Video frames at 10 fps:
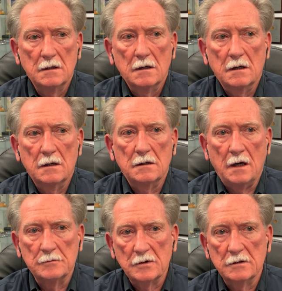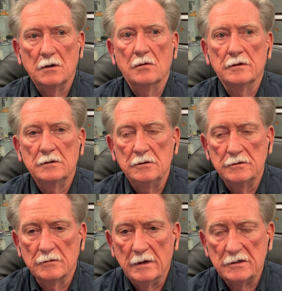uh, I'm going to go in a new
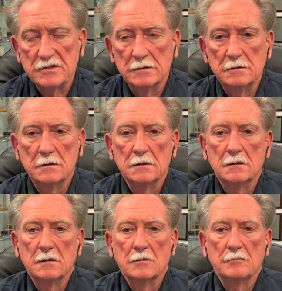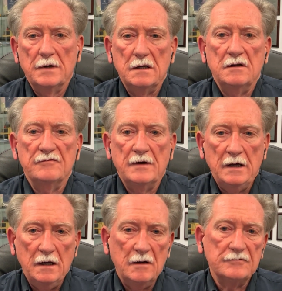direction, but if I
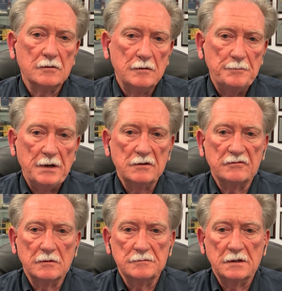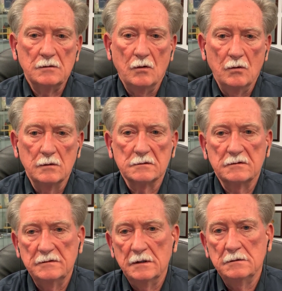have to repair something old,
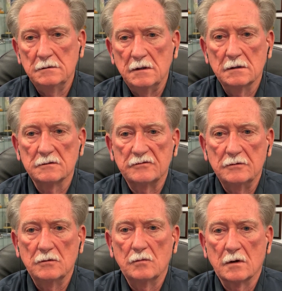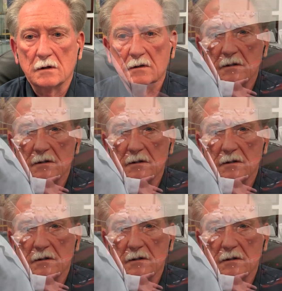then it'll still work.